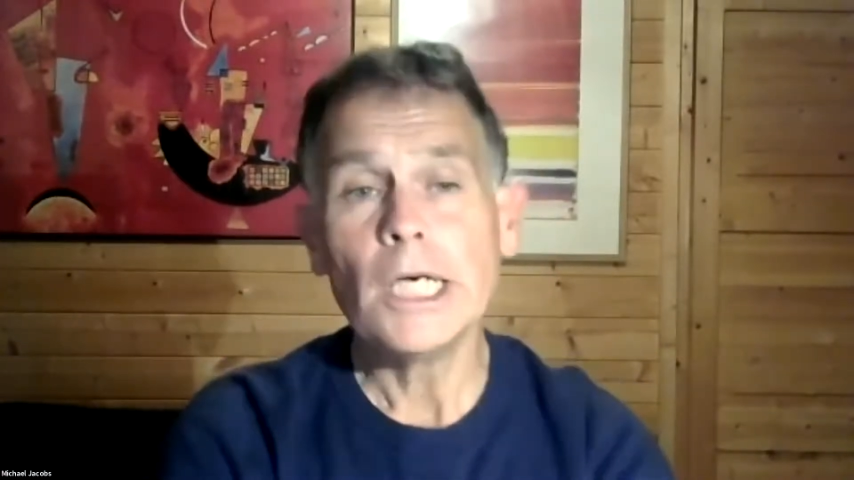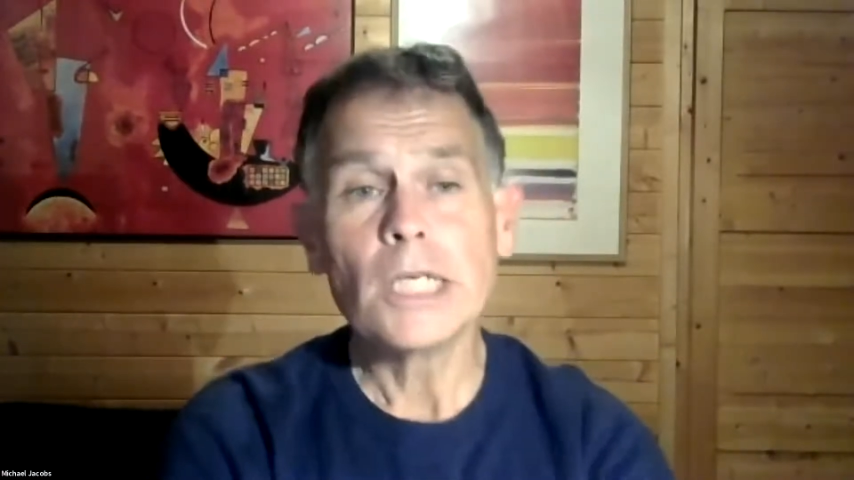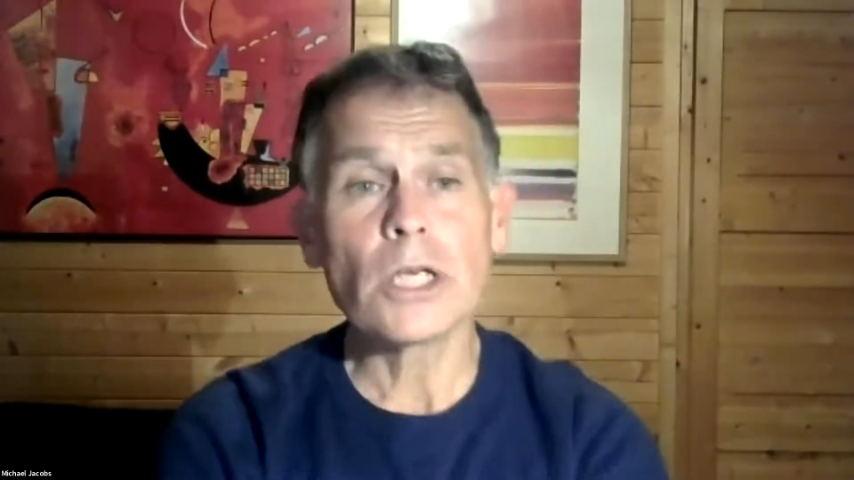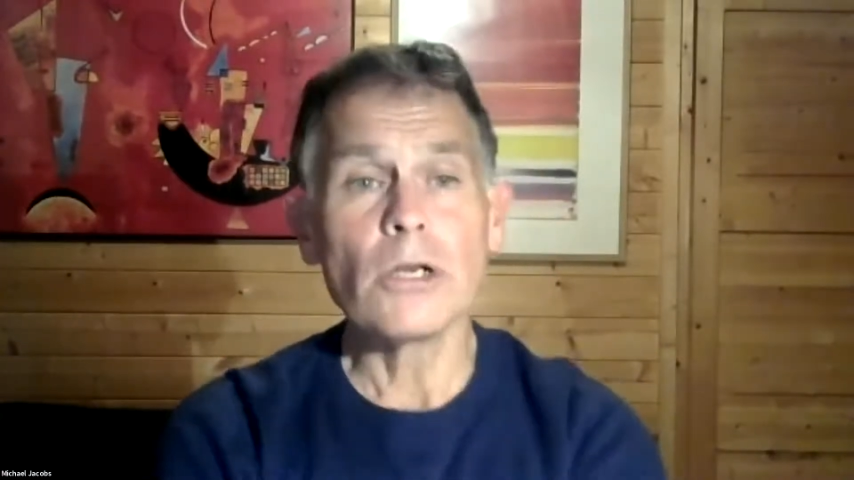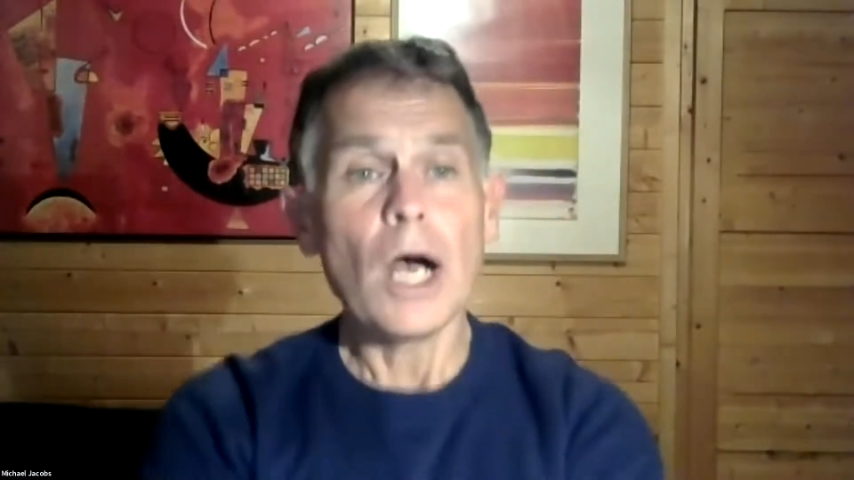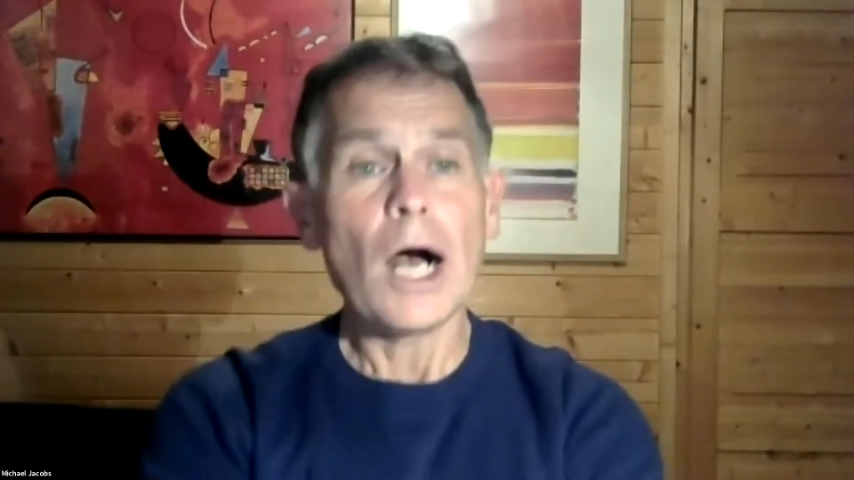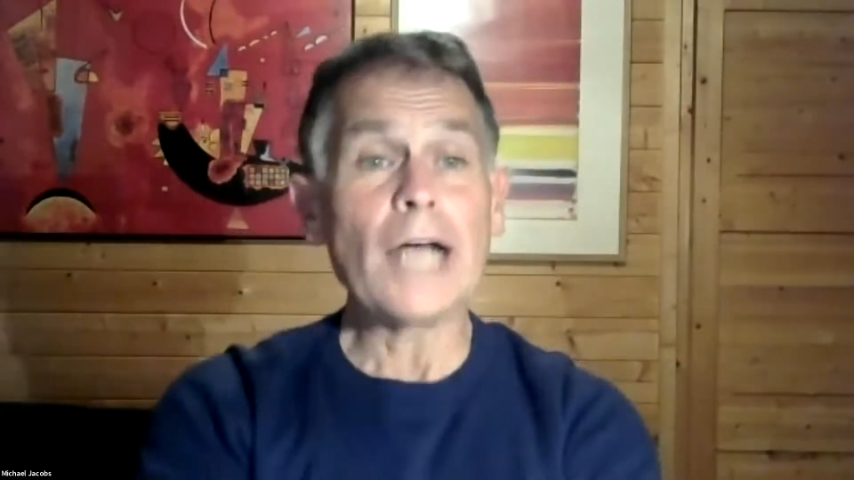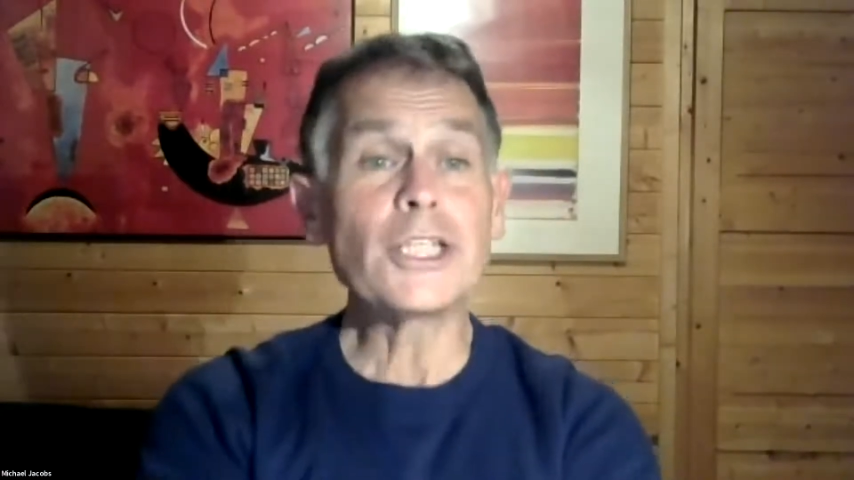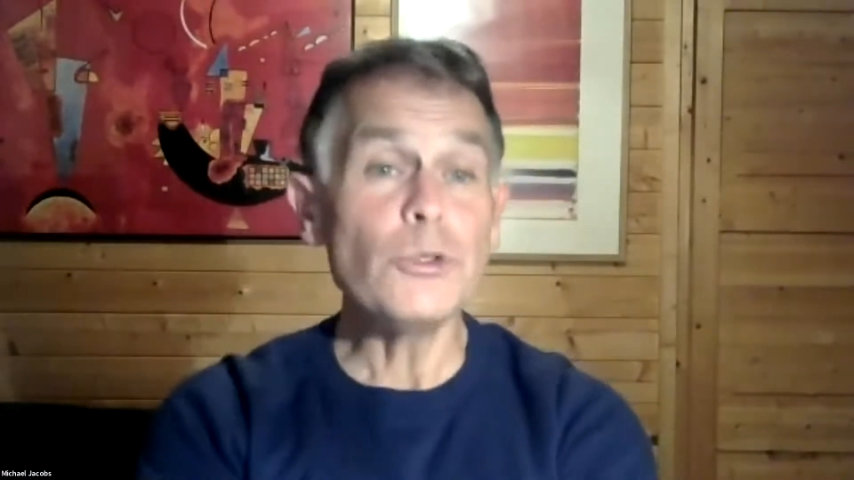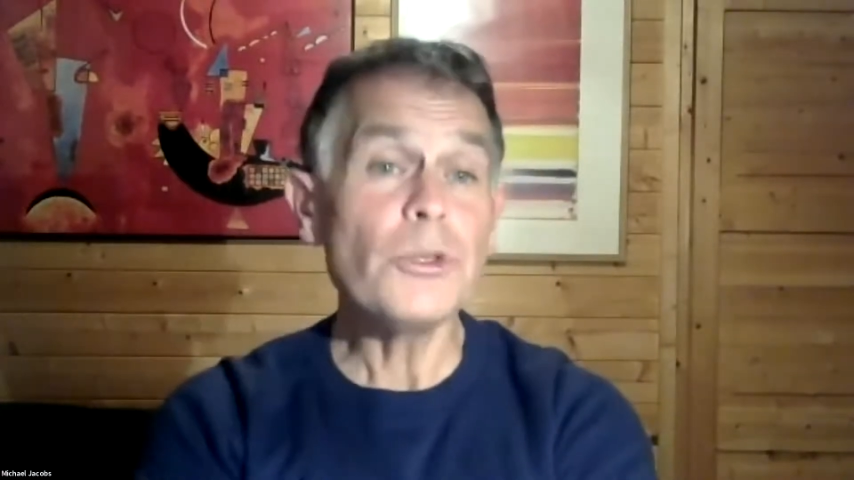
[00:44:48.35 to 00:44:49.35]
So
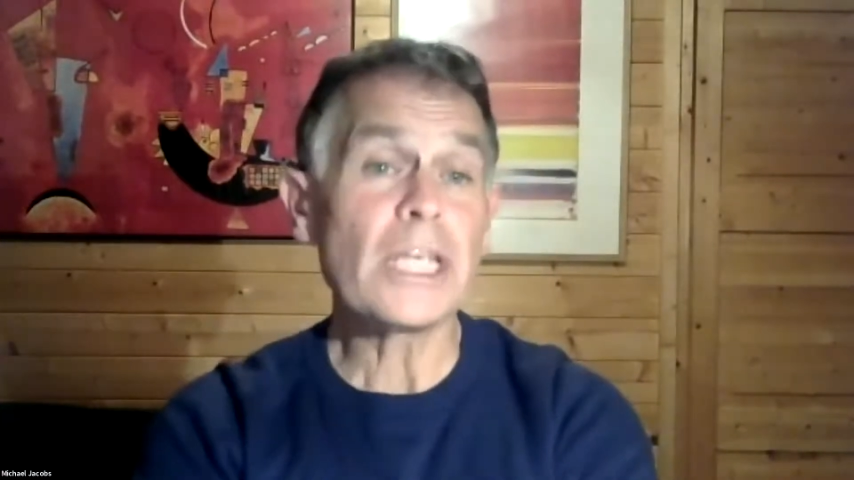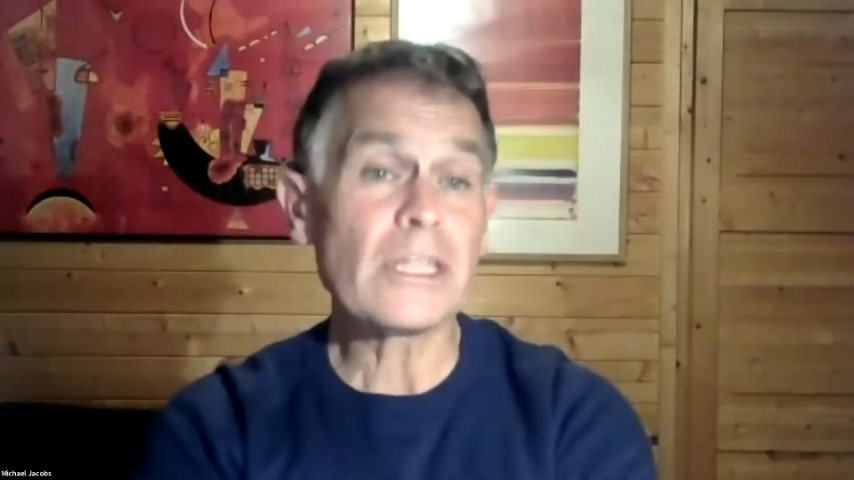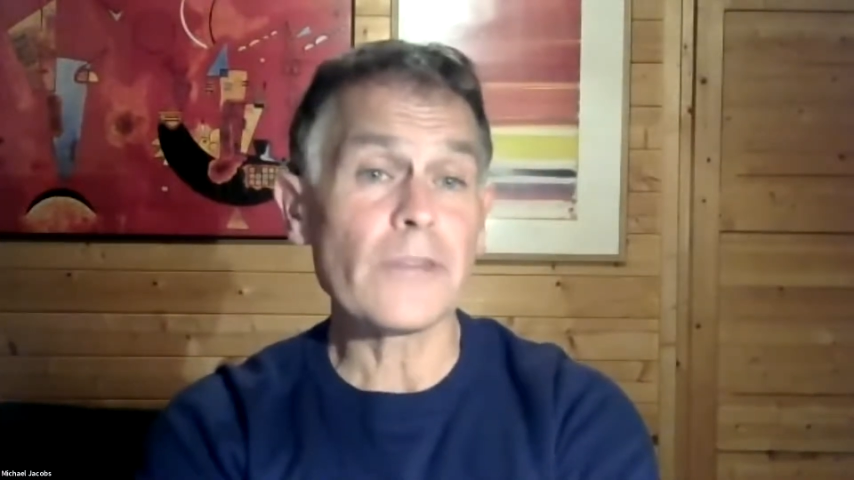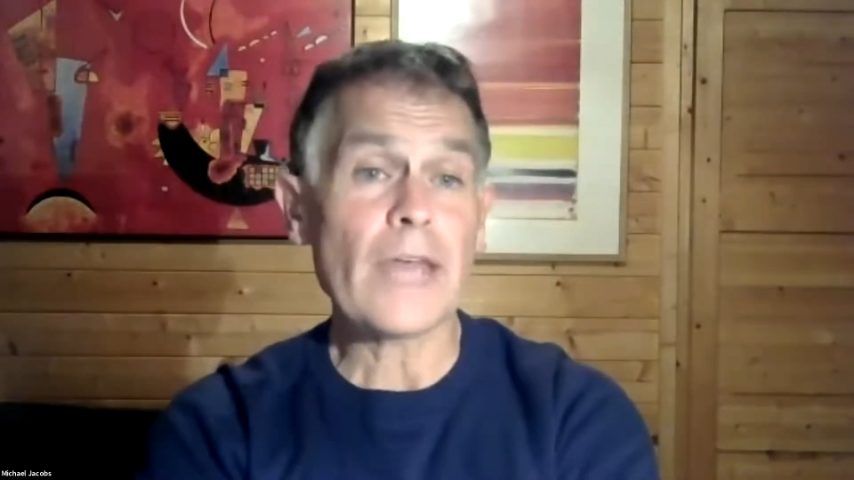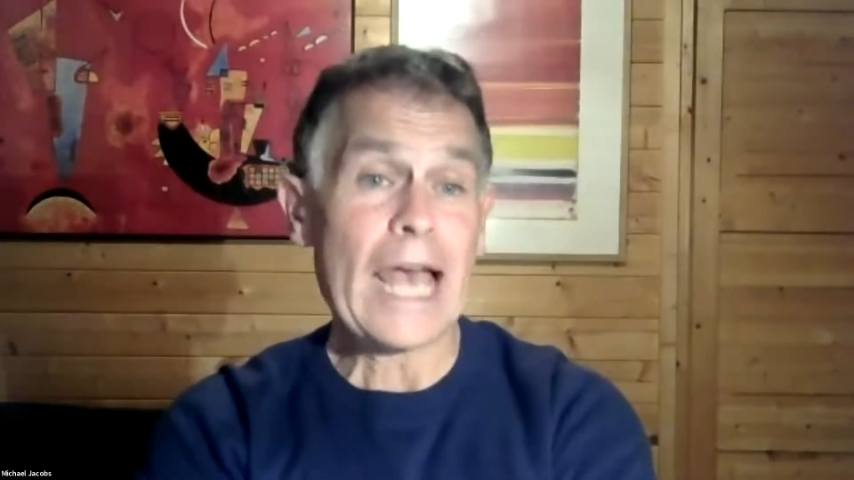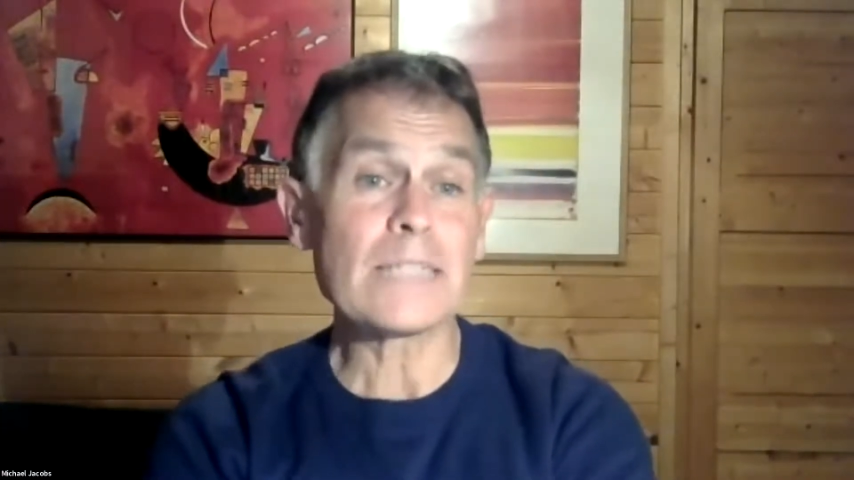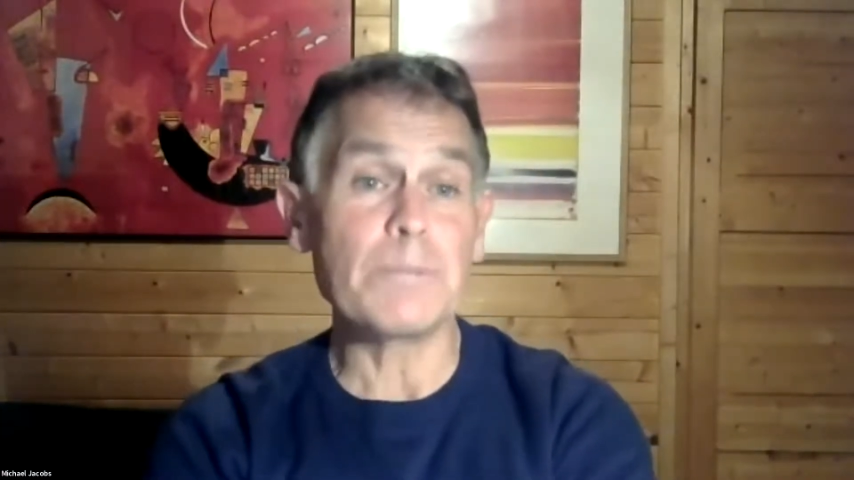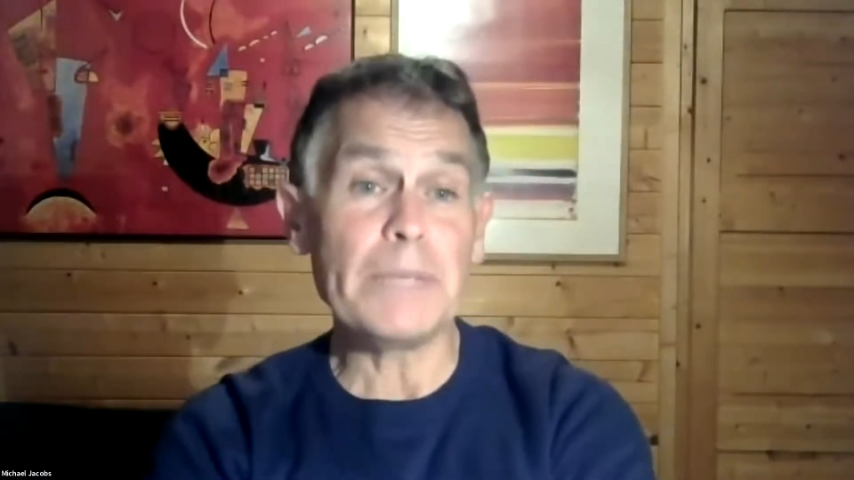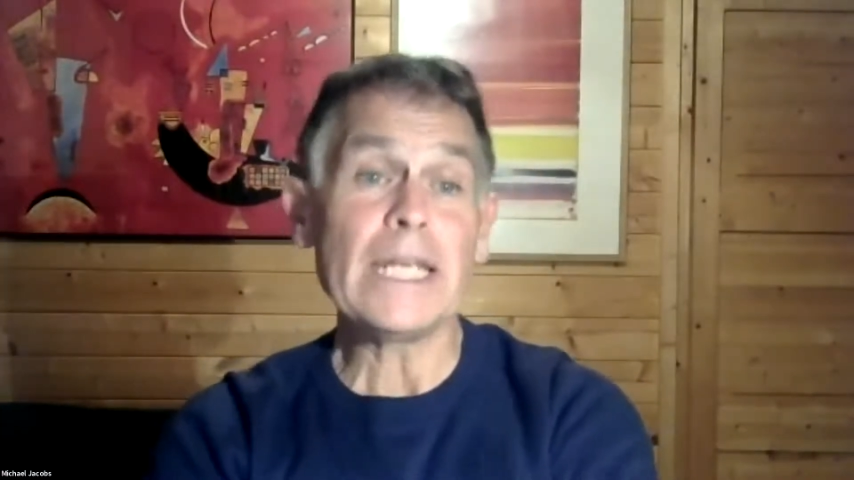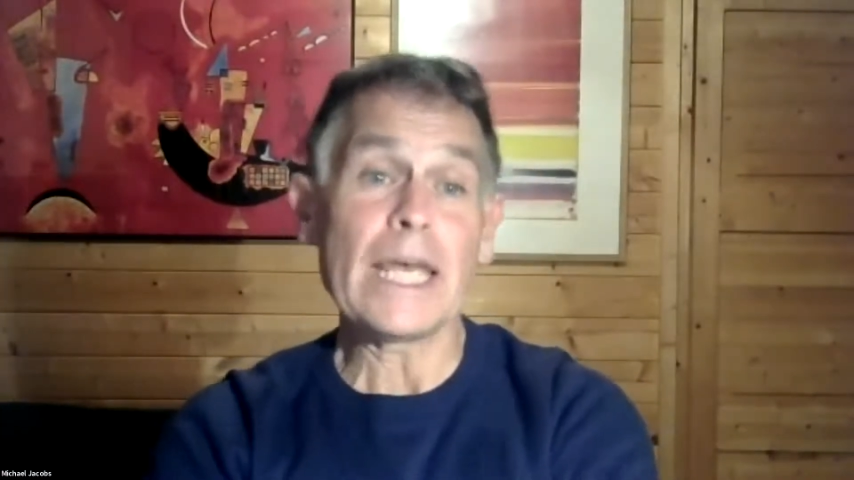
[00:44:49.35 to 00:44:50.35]
I do think that there has been